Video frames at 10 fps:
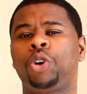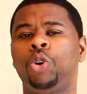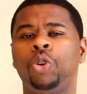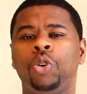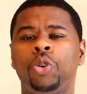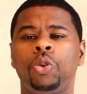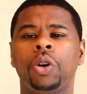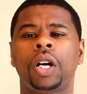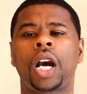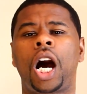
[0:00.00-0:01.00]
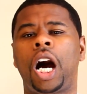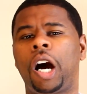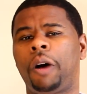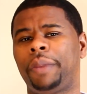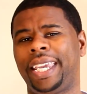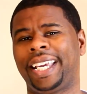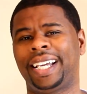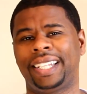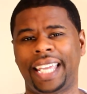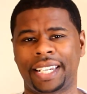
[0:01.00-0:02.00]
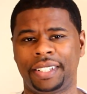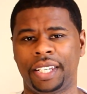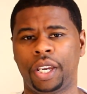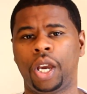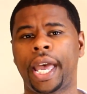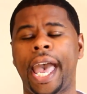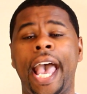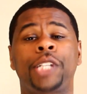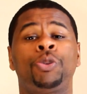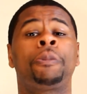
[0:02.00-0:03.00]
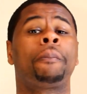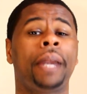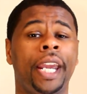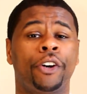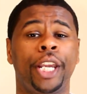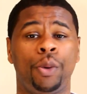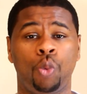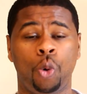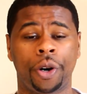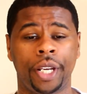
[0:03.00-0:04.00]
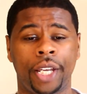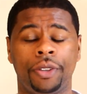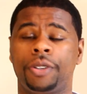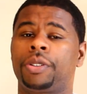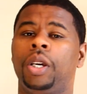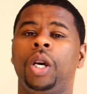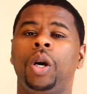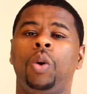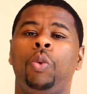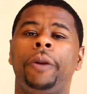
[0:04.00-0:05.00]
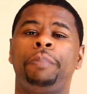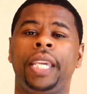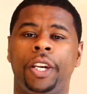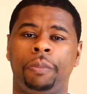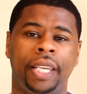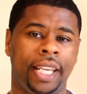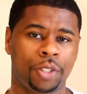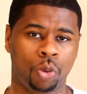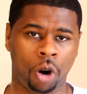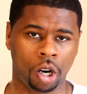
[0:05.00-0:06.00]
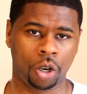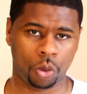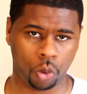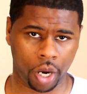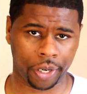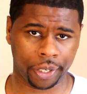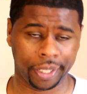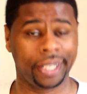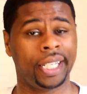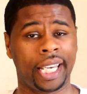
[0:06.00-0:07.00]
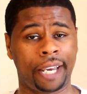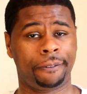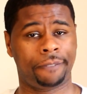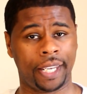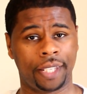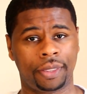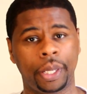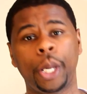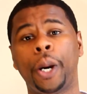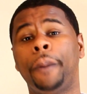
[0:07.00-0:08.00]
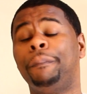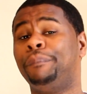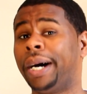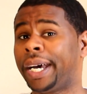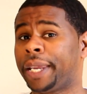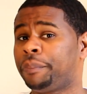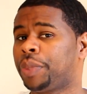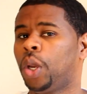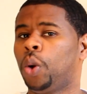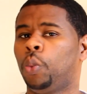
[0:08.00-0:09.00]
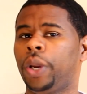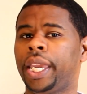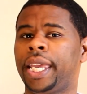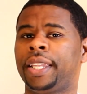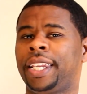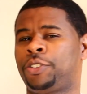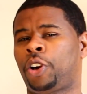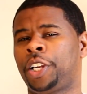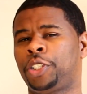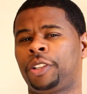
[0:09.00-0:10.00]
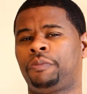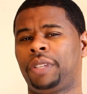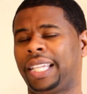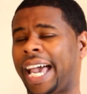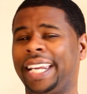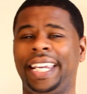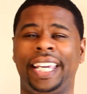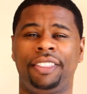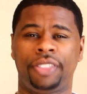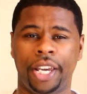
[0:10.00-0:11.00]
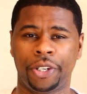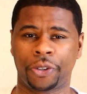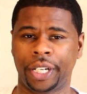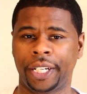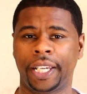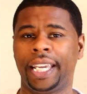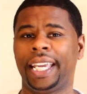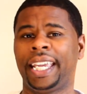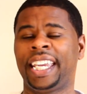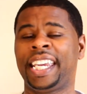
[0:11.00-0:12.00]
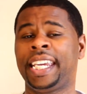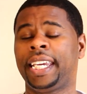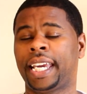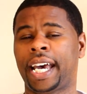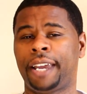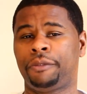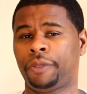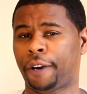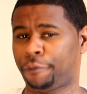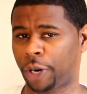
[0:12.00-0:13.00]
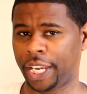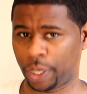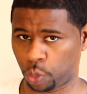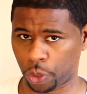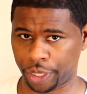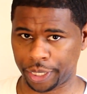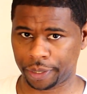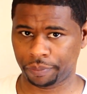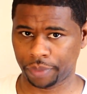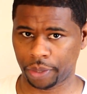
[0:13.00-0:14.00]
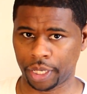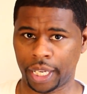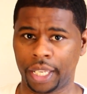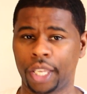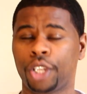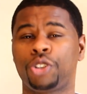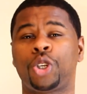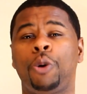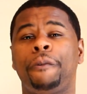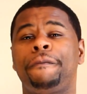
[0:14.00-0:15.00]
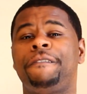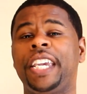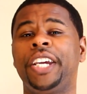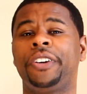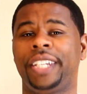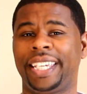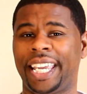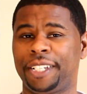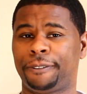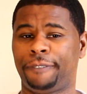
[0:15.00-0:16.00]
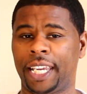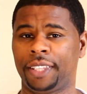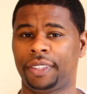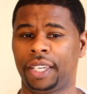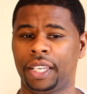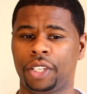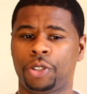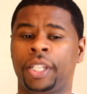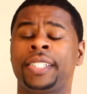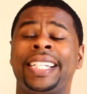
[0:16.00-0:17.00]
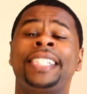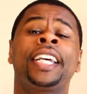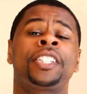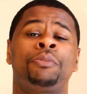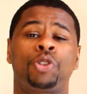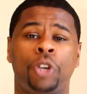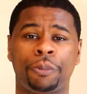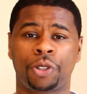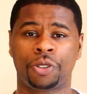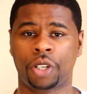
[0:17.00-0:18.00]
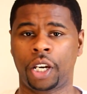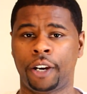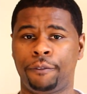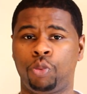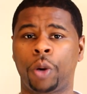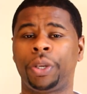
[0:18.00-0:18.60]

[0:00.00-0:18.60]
cool, calm, and collected as we prepare and warn others. When Peter began to walk on water, he had faith. But when it started to lightning and thundering, he got afraid and worried. Okay? So fear negates faith. So let's look at some scriptures of what